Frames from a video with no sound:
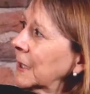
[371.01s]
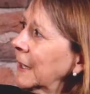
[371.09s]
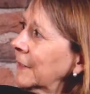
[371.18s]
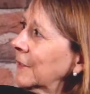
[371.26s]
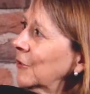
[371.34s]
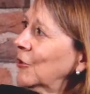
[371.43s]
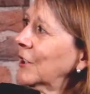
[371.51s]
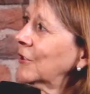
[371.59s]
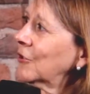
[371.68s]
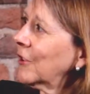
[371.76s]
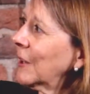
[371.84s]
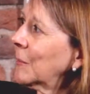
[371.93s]
It hasn't
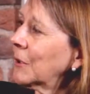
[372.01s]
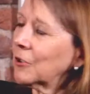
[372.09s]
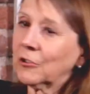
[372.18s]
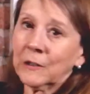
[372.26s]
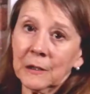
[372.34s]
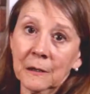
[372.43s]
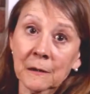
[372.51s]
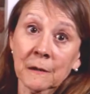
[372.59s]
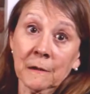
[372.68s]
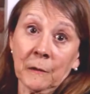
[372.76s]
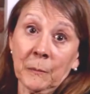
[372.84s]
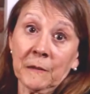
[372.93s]
changed that much.
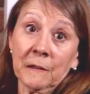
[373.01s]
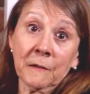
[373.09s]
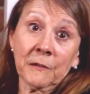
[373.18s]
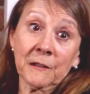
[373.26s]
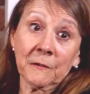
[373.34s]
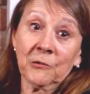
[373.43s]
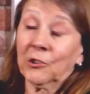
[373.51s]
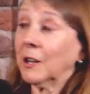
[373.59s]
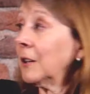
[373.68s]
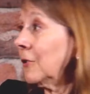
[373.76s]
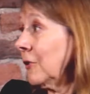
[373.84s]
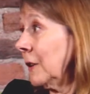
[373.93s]
The specifics have
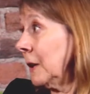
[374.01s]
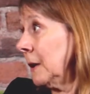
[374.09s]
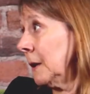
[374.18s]
changed.